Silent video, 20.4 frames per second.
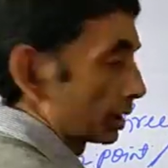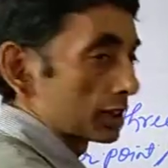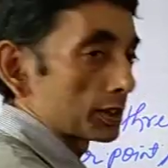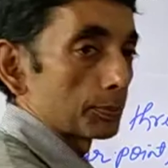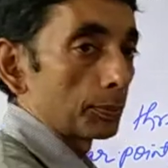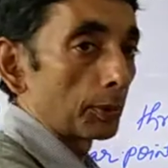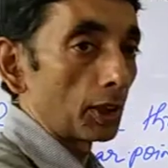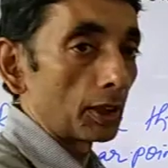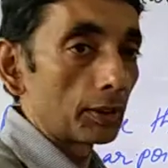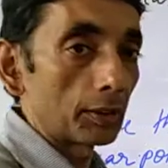
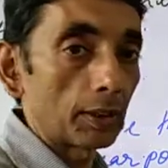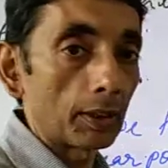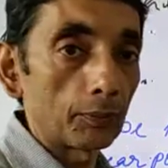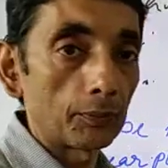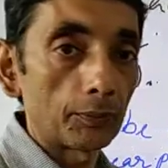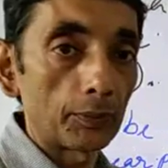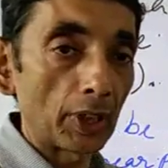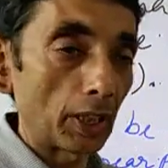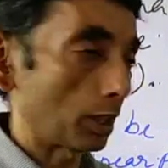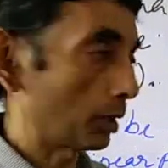this point,
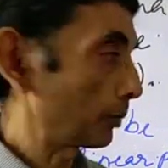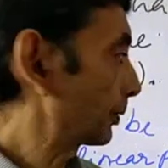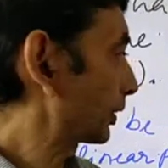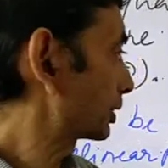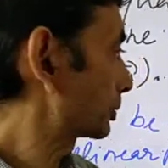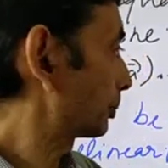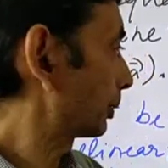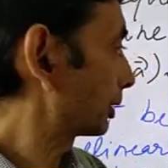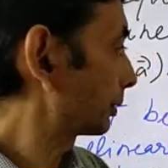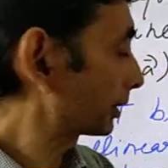a
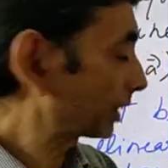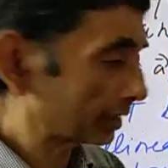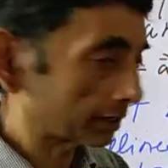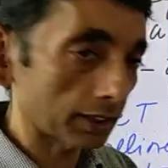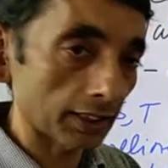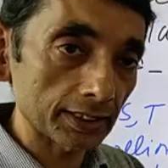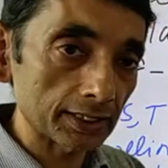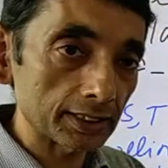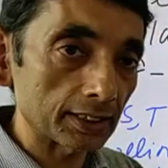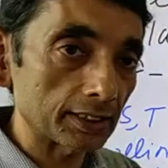fixed point. You
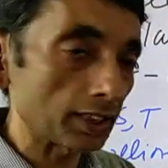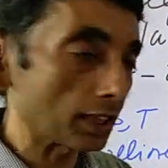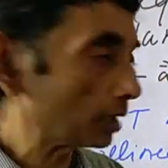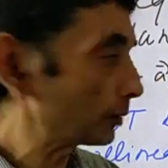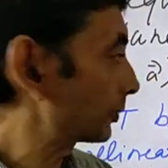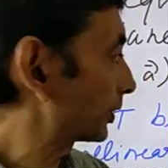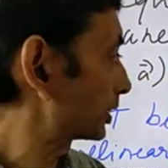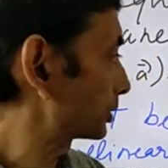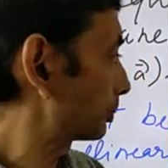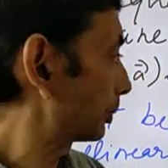can consider
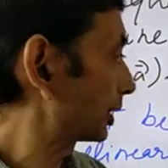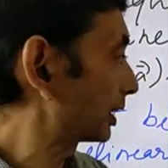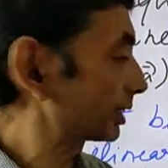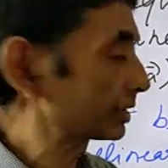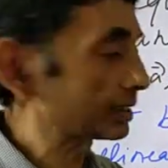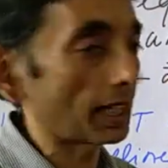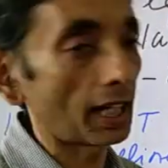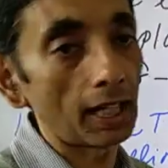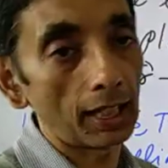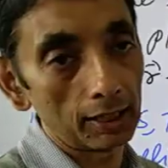a fixed point
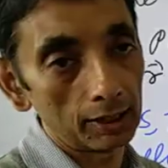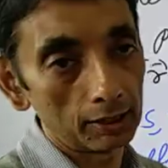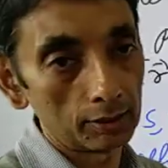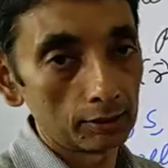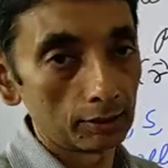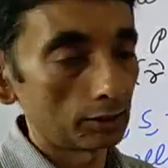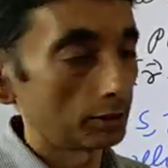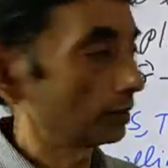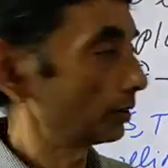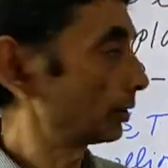as R,
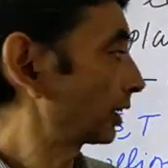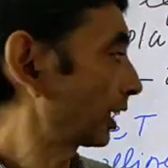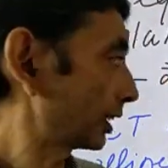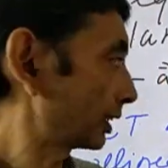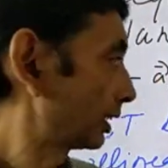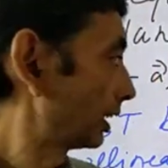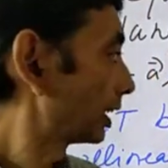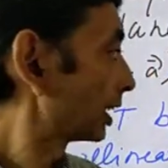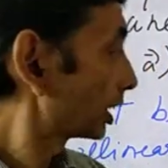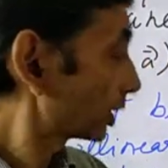
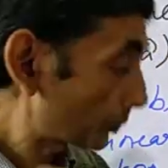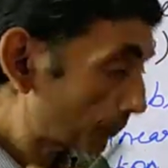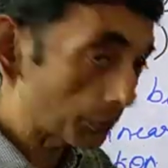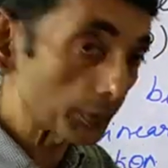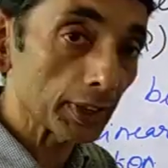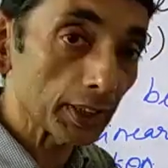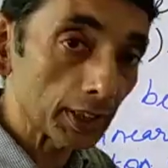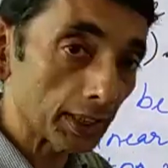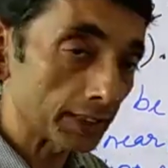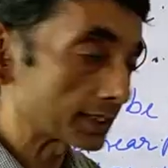right? If
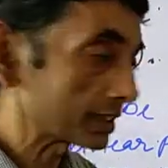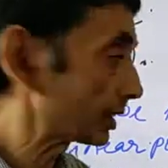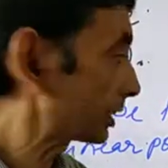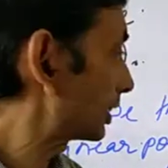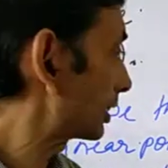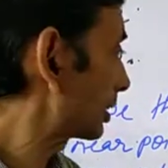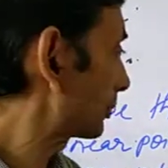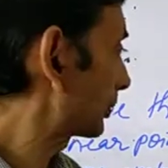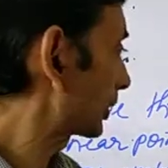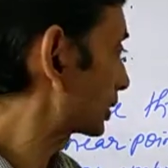we
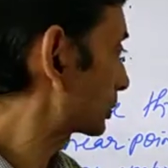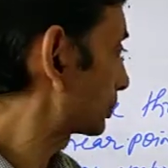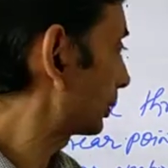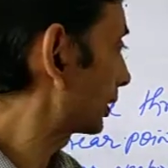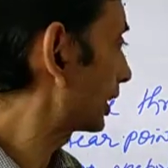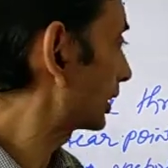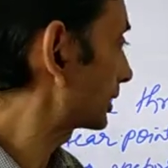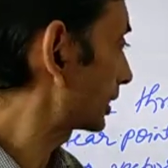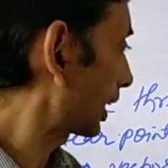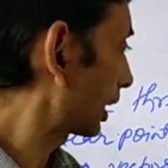consider the fixed
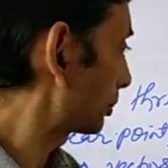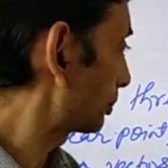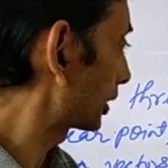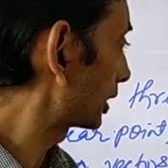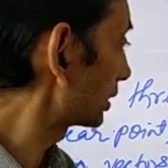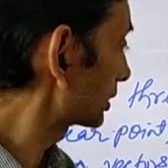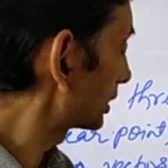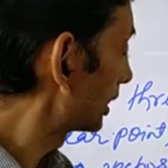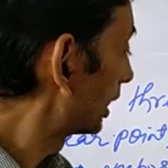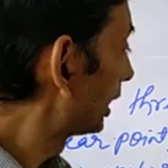point as R,
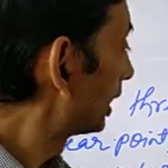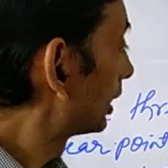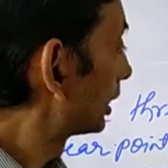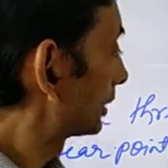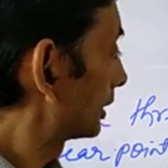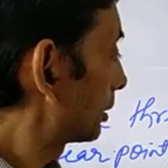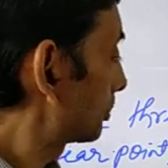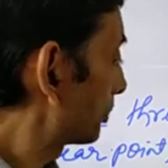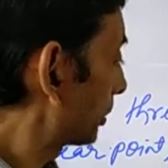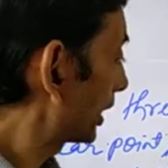because
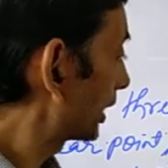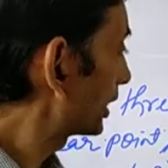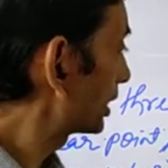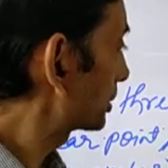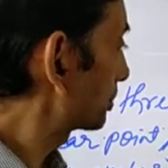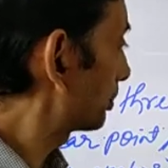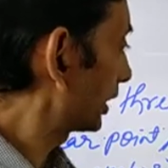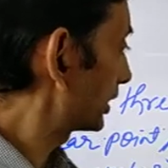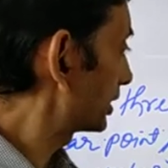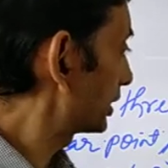the plane
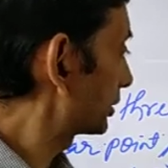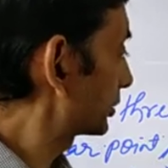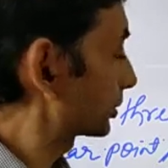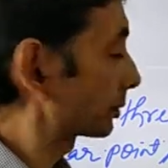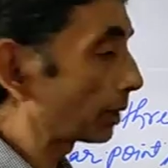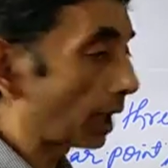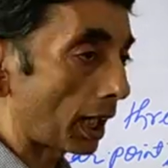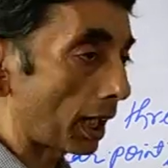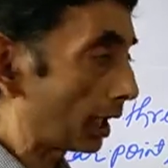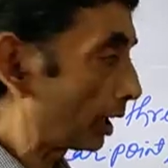is passes
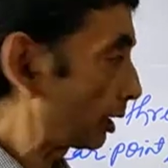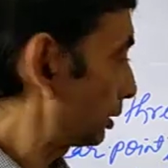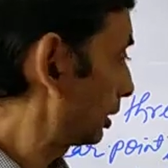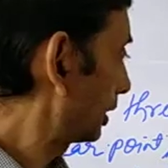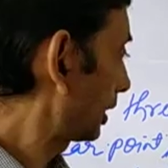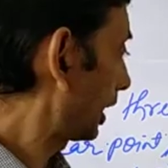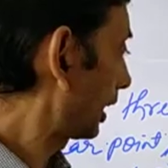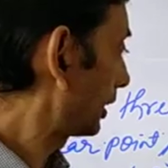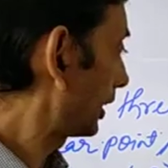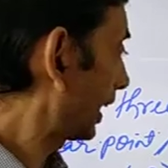through
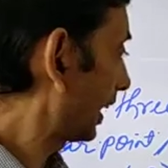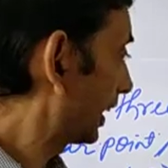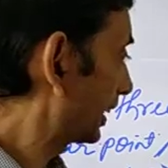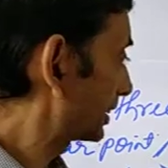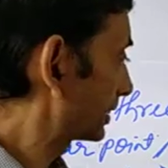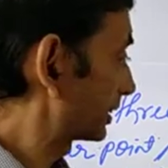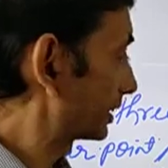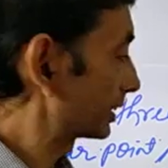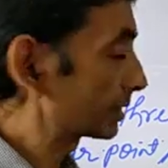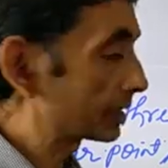R
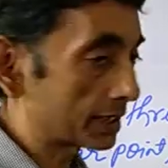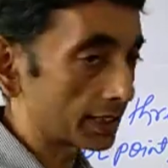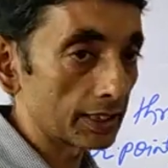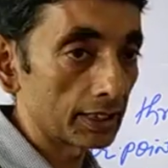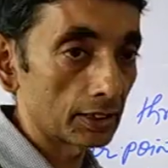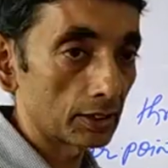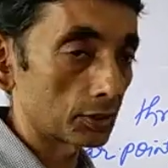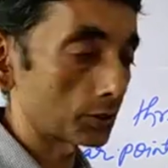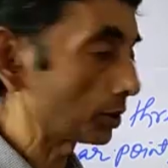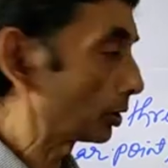S
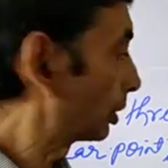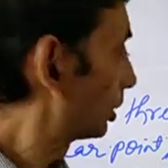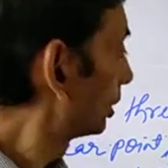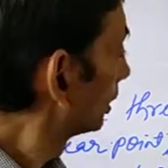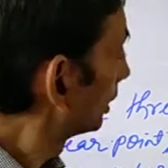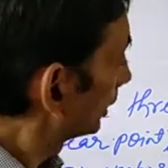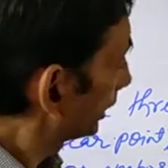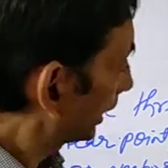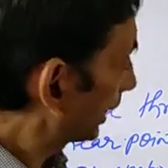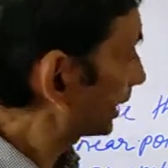T.
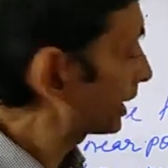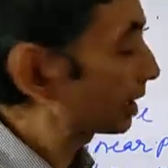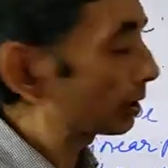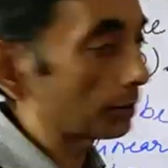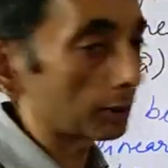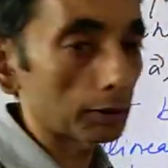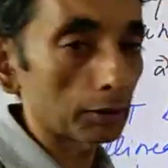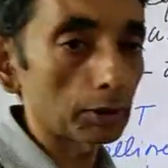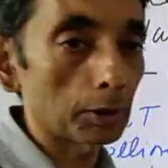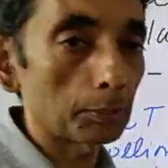So
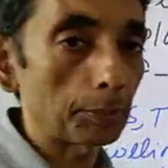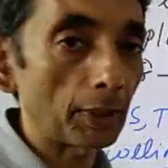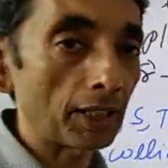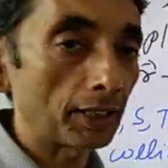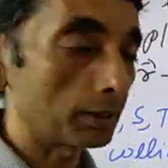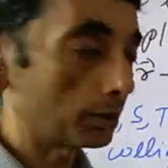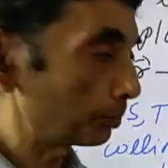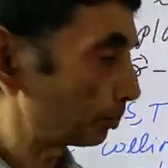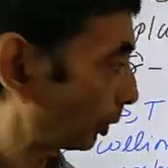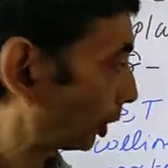any one of the
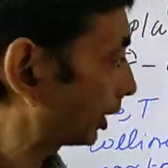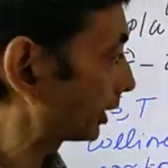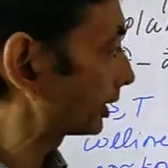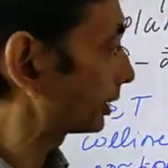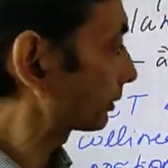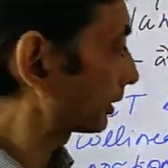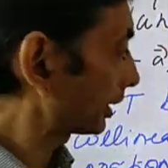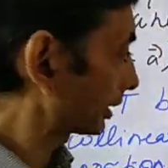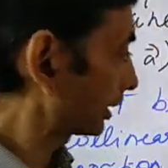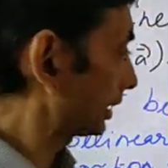
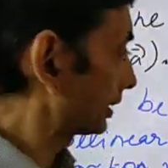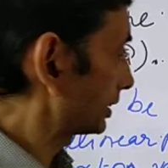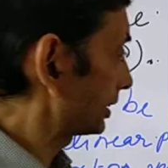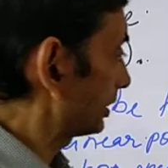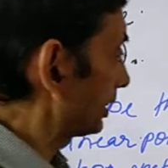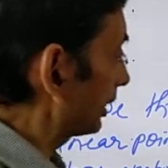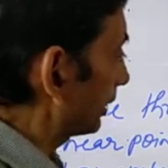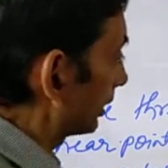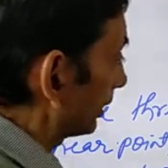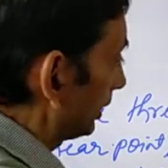point you can
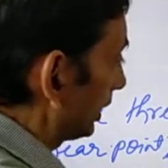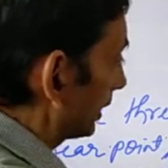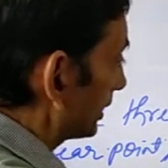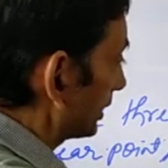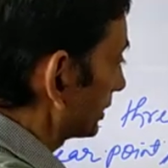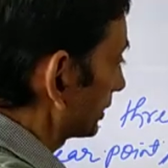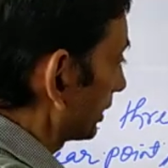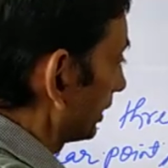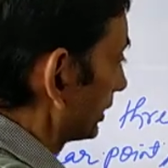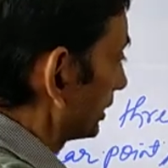consider. Let
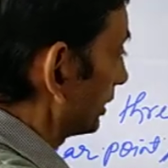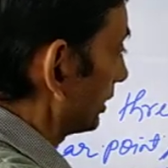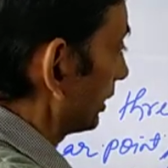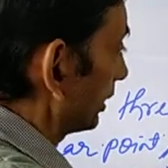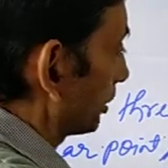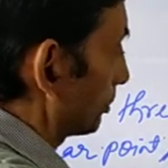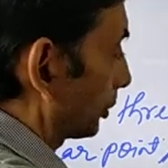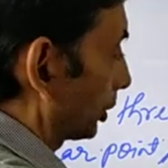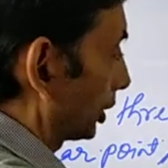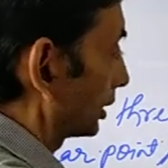us
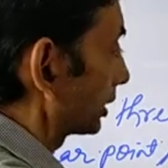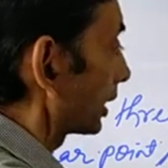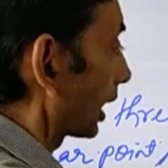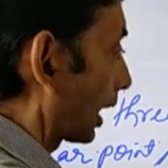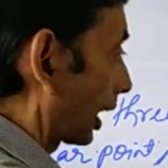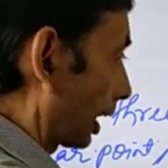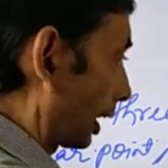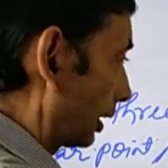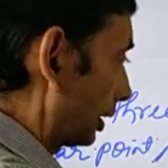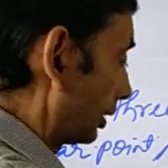consider the point
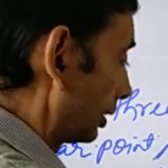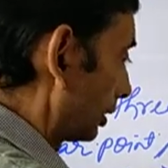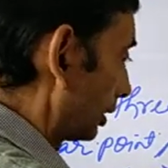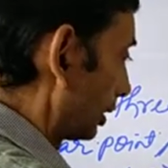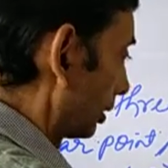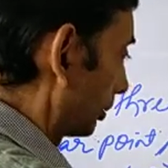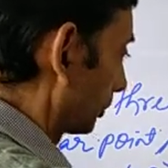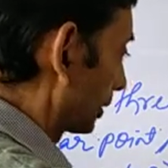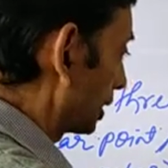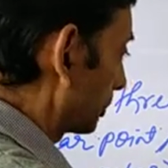R
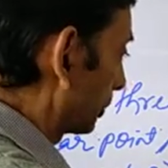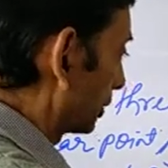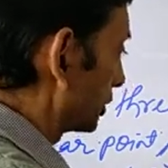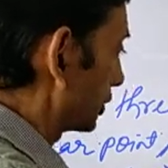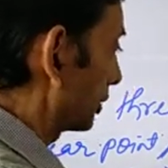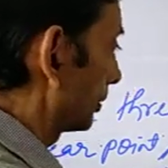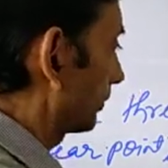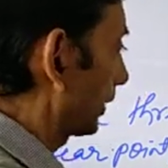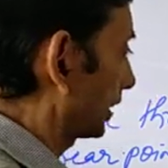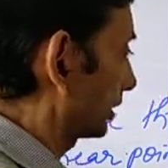with the
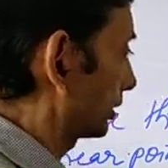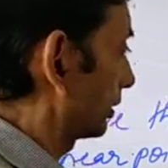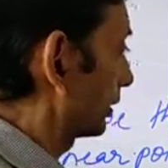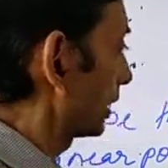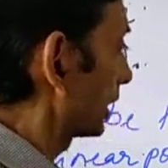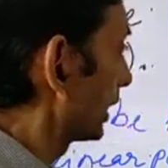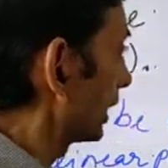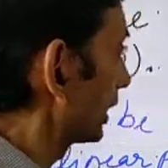position vector